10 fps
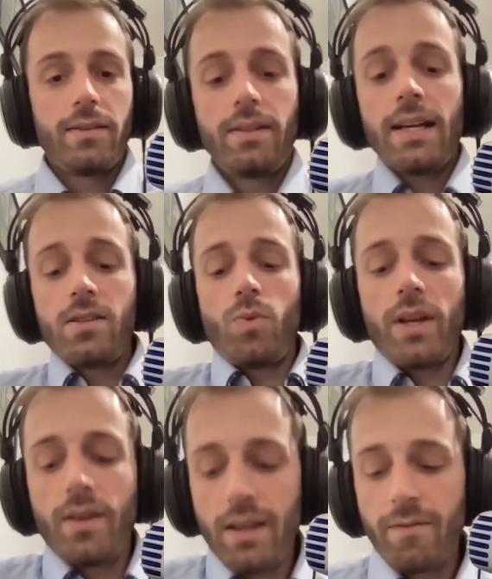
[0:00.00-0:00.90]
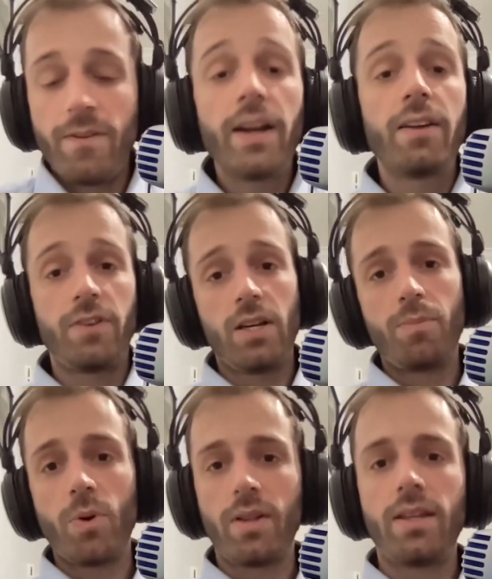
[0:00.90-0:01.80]
that's one very, very
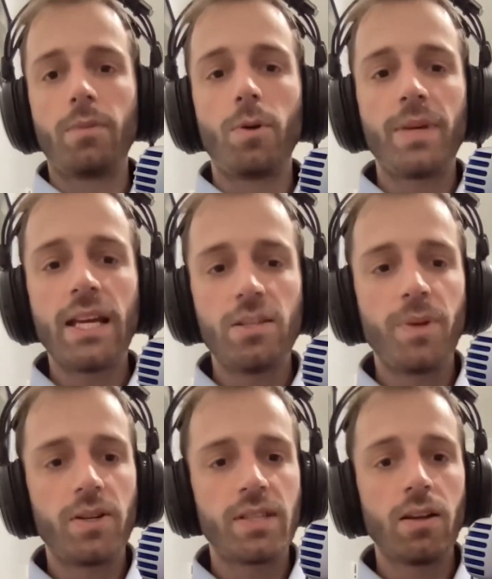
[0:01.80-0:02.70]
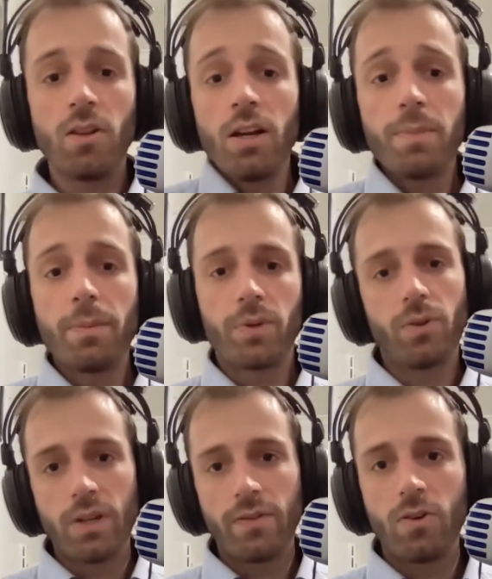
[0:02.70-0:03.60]
important thing about PA speakers that a lot of people
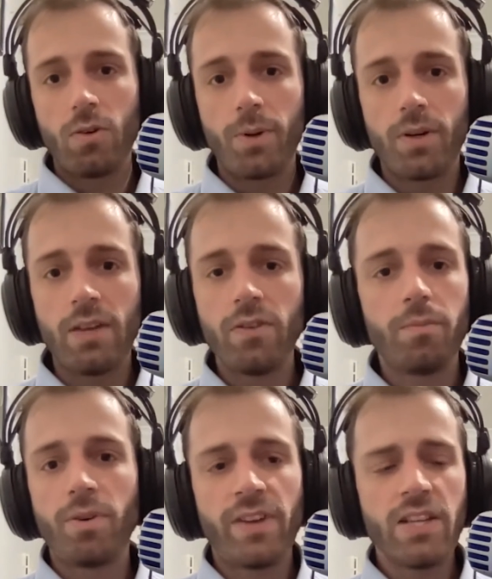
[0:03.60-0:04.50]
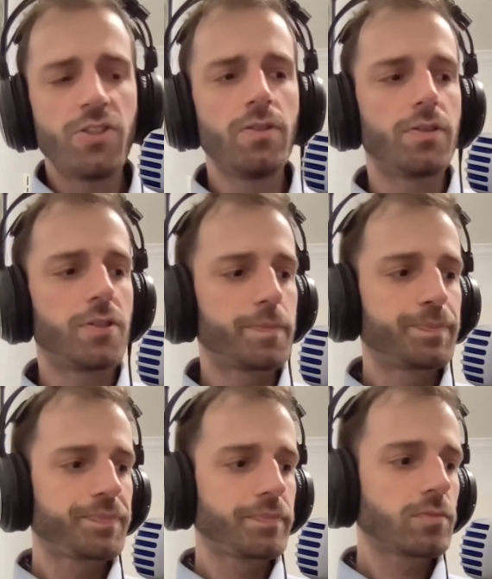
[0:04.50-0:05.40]
don't even know about. Even professionals
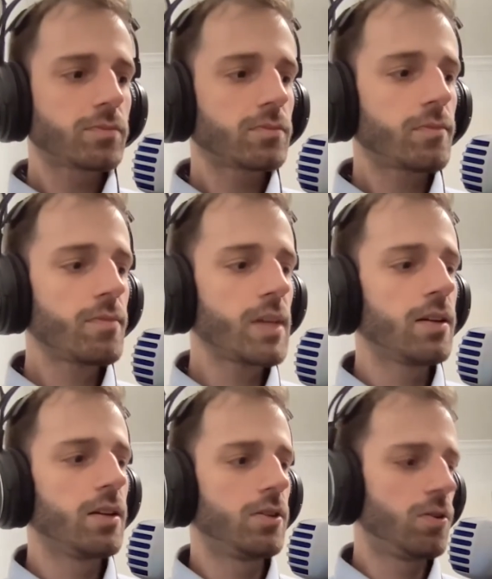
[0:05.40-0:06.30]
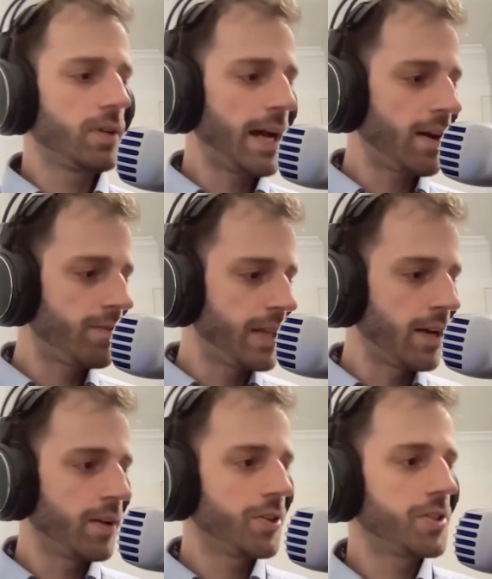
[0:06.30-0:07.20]
don't have
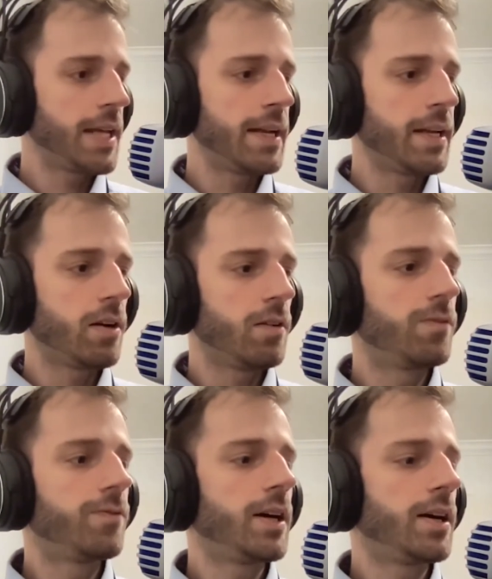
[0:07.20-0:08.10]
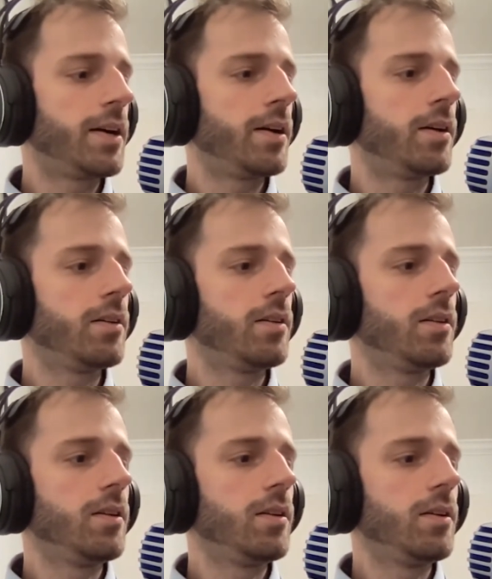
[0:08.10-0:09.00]
that understanding of
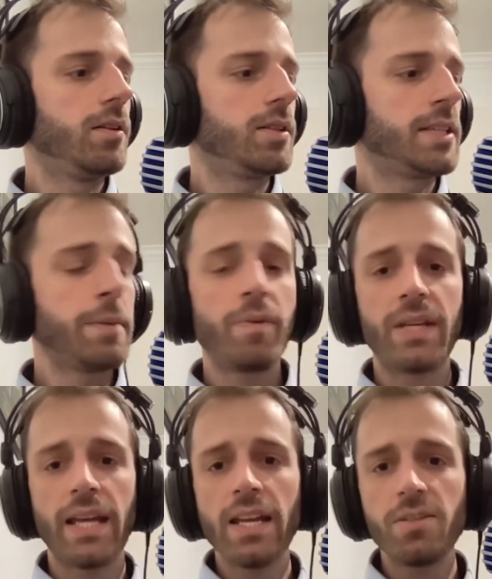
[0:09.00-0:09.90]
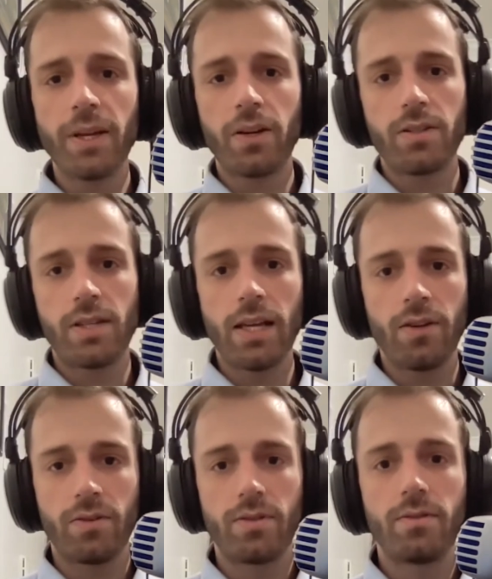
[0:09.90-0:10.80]
the type of PA speakers they
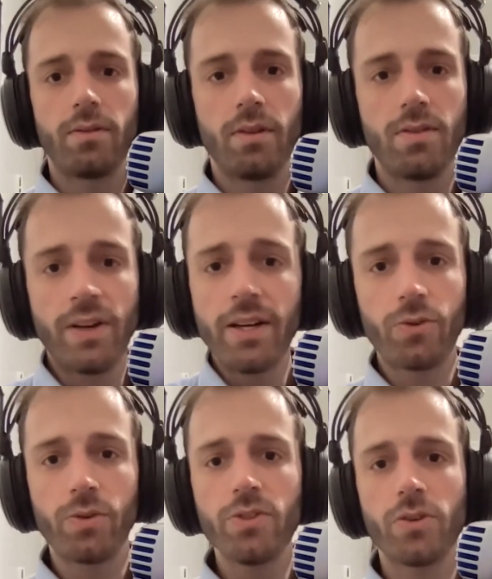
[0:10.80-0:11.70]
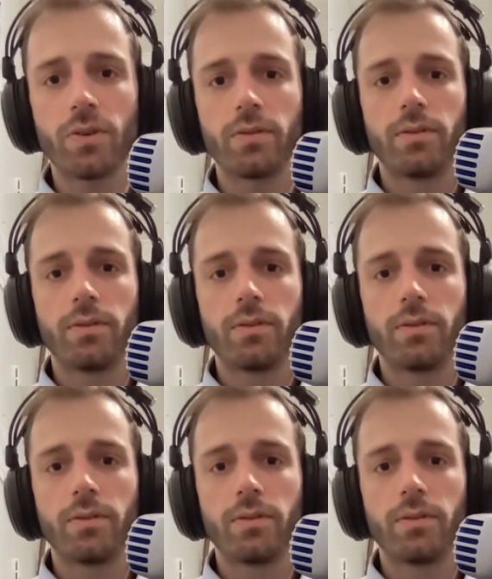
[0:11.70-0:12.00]
use. Is very crucial.